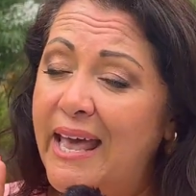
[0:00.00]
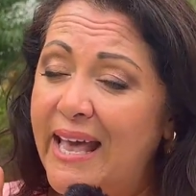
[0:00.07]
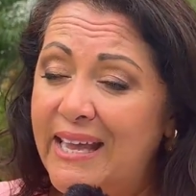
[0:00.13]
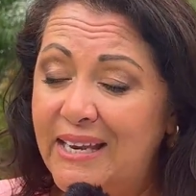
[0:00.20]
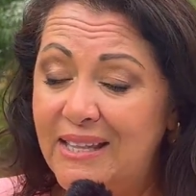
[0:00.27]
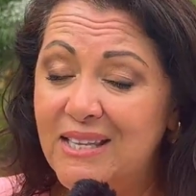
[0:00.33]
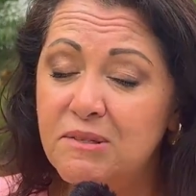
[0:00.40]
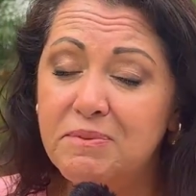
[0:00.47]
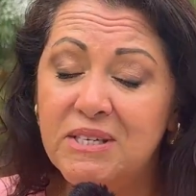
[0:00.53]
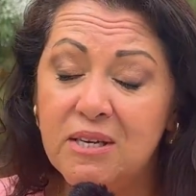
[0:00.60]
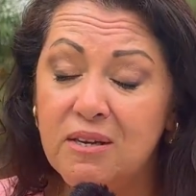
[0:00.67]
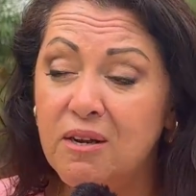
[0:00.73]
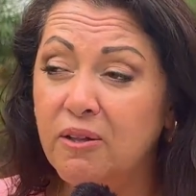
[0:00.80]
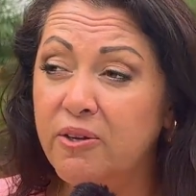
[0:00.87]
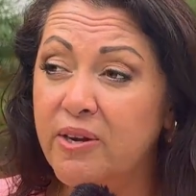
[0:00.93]
And in this
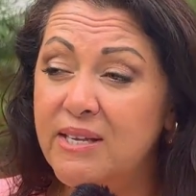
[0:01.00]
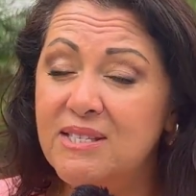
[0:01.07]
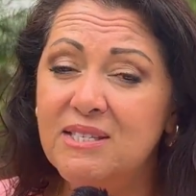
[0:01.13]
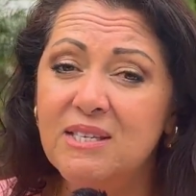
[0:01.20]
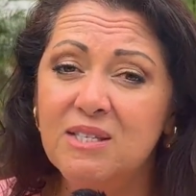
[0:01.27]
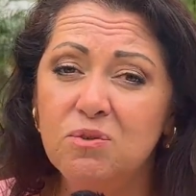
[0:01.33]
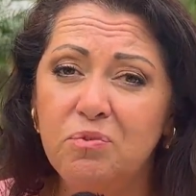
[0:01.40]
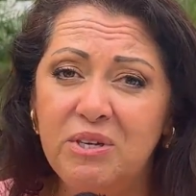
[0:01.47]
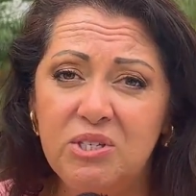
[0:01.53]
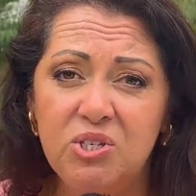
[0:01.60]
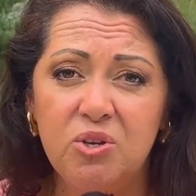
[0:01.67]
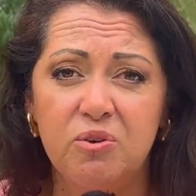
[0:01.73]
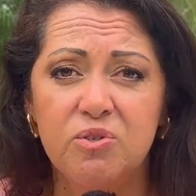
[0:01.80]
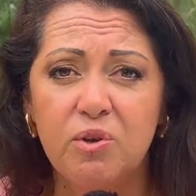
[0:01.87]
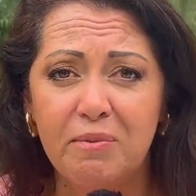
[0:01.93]
particular instance, we
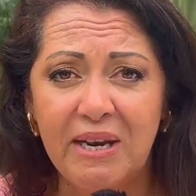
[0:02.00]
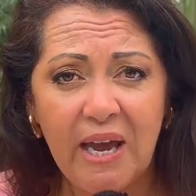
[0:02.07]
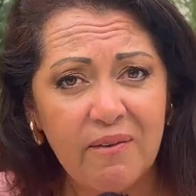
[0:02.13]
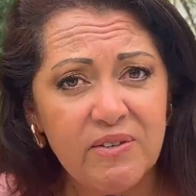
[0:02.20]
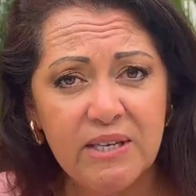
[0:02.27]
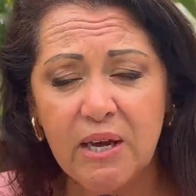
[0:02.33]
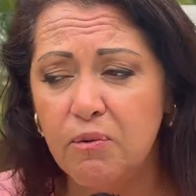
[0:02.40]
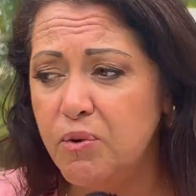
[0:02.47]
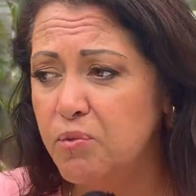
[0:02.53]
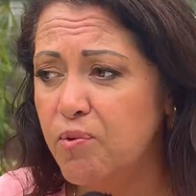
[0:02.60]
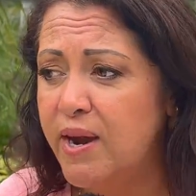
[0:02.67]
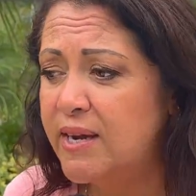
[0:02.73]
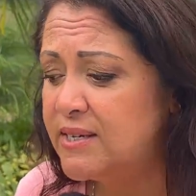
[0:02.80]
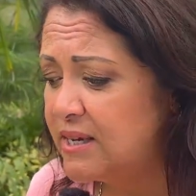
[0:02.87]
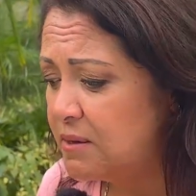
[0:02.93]
do. So I'm gonna have to get with
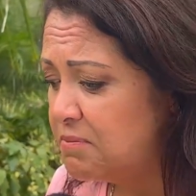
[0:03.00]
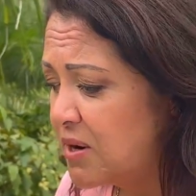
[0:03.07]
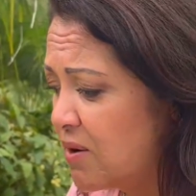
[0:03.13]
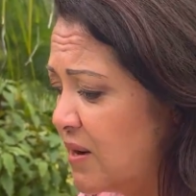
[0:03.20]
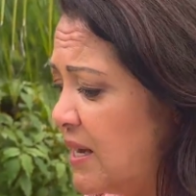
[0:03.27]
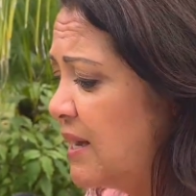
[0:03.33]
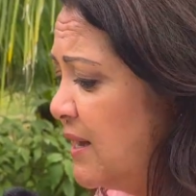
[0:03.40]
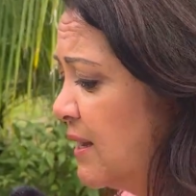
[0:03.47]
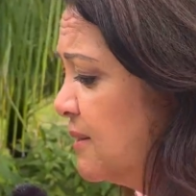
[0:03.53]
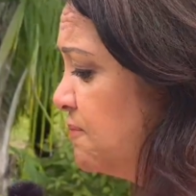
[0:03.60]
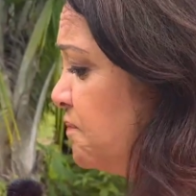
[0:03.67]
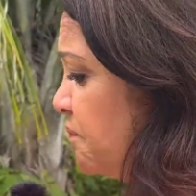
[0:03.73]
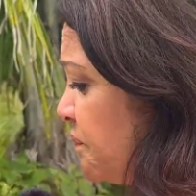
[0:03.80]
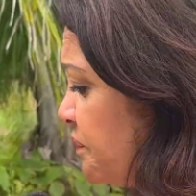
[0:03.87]
Randy and Mary Ann